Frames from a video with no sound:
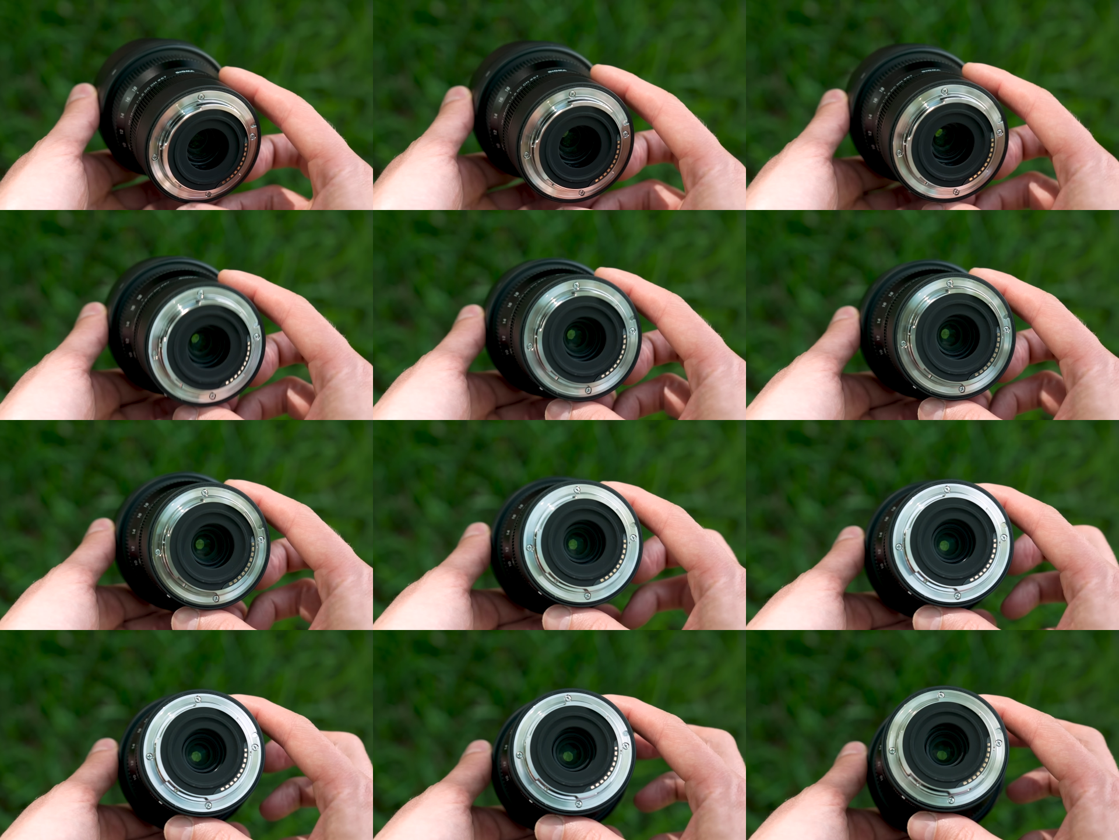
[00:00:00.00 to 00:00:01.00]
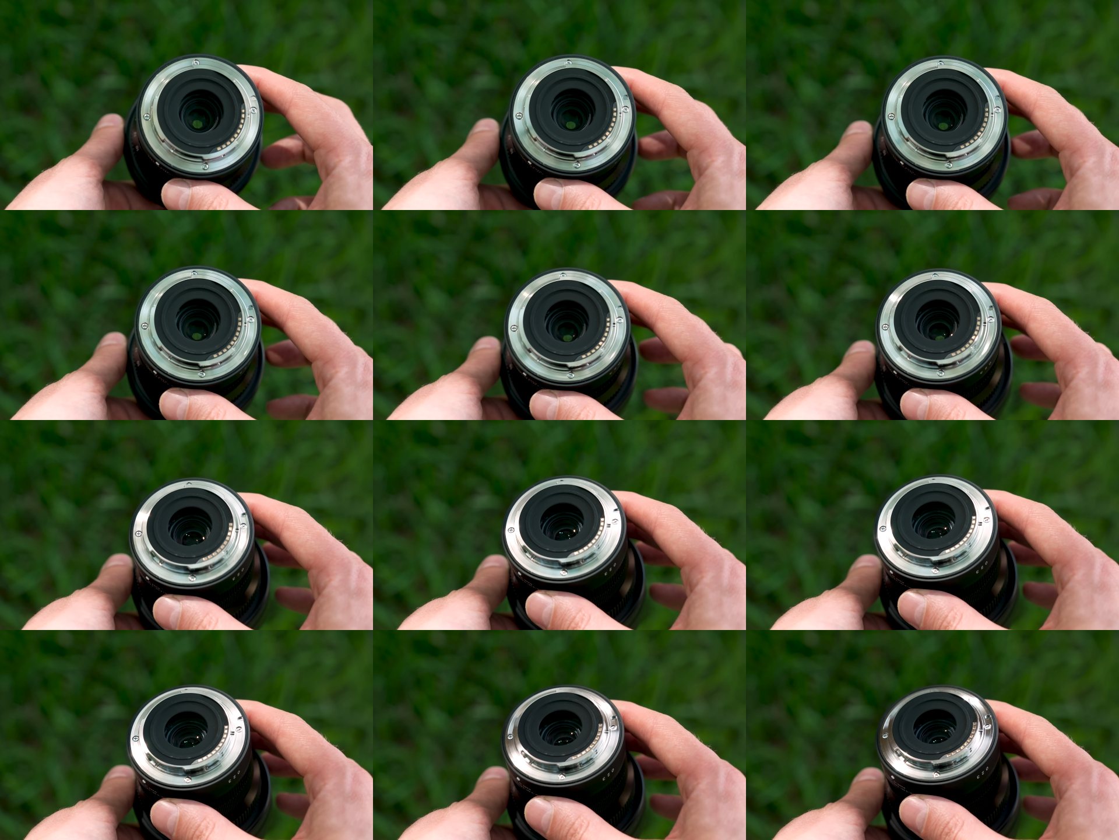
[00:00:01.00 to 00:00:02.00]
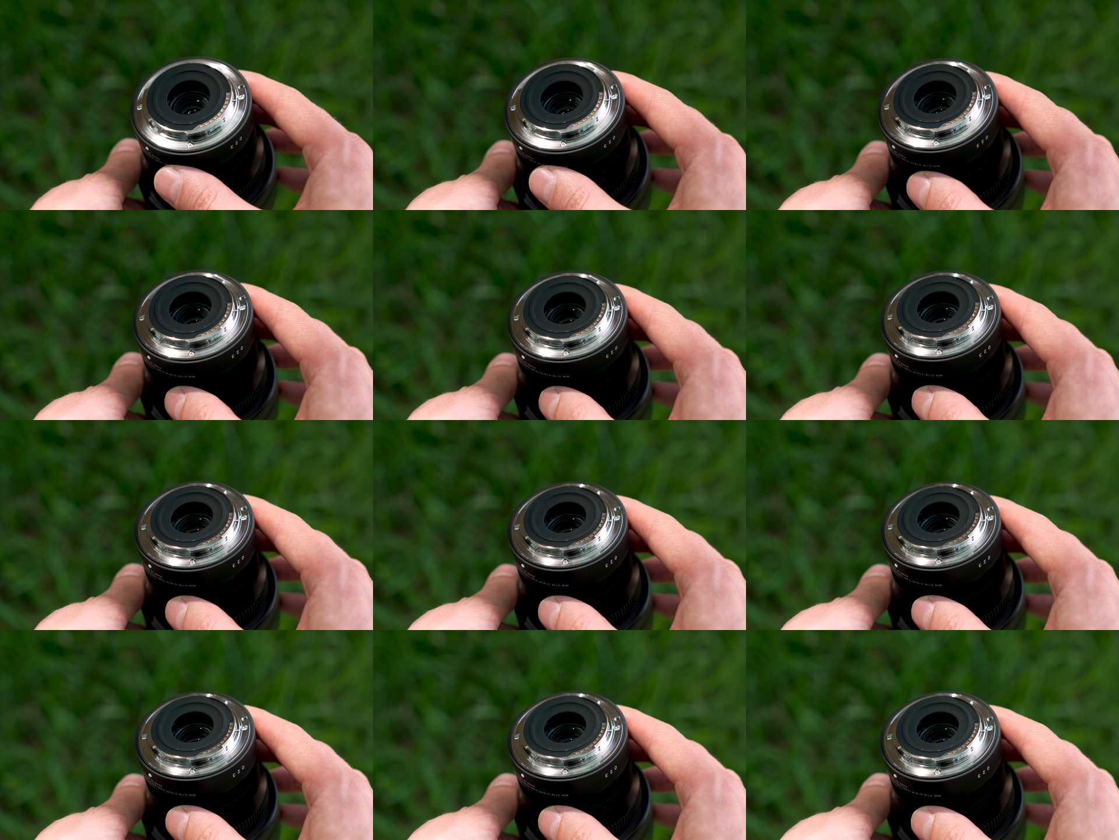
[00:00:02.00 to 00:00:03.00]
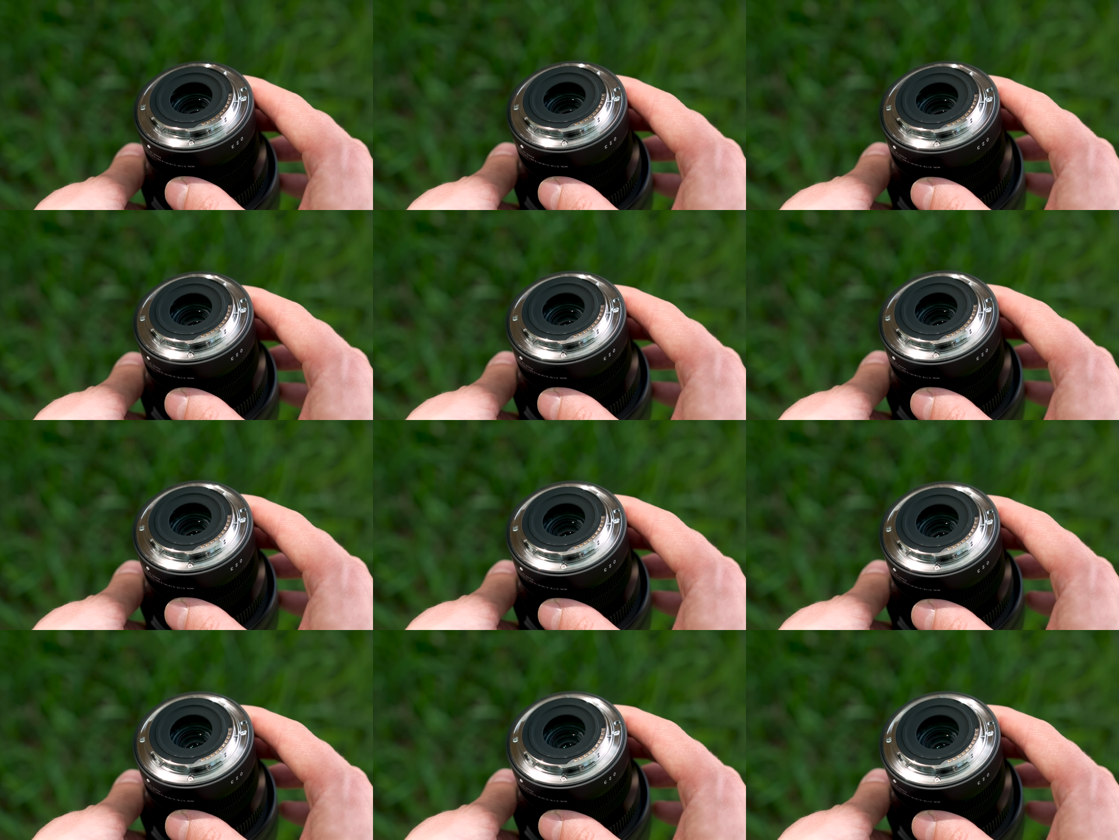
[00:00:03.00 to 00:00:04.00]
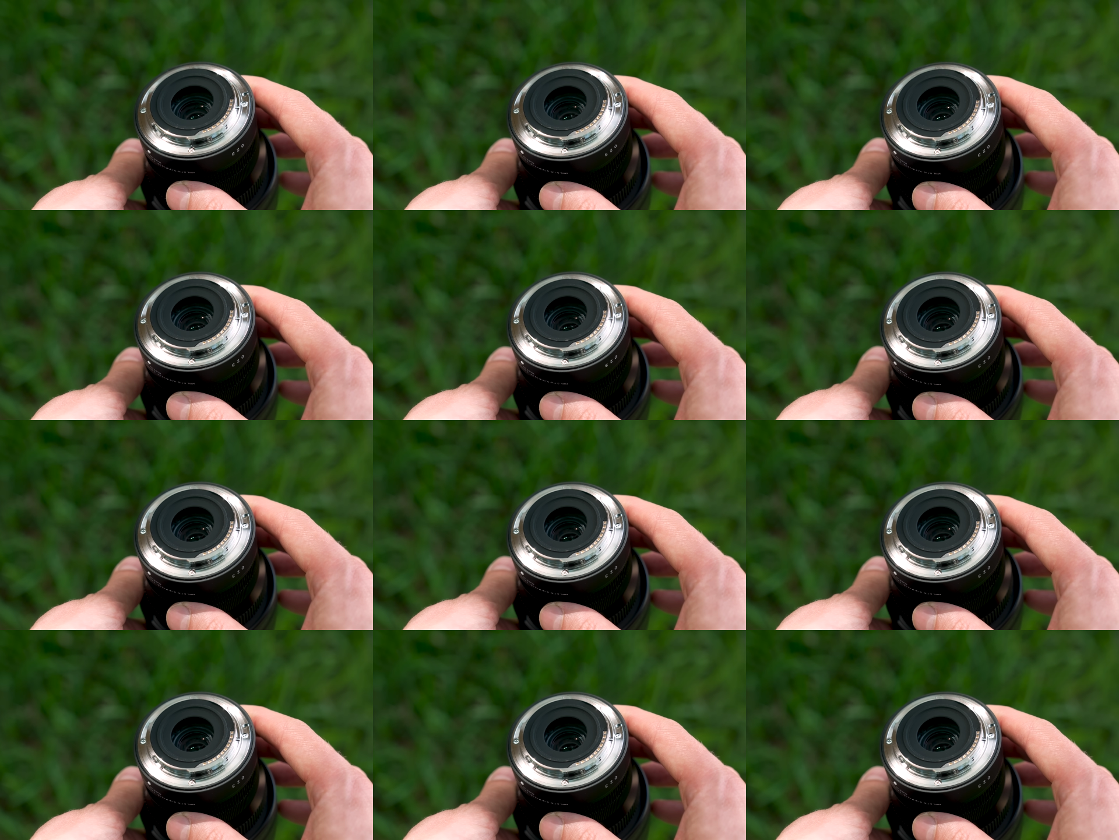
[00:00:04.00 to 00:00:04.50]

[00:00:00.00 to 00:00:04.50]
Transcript: No face is visible, so there are no lips to read.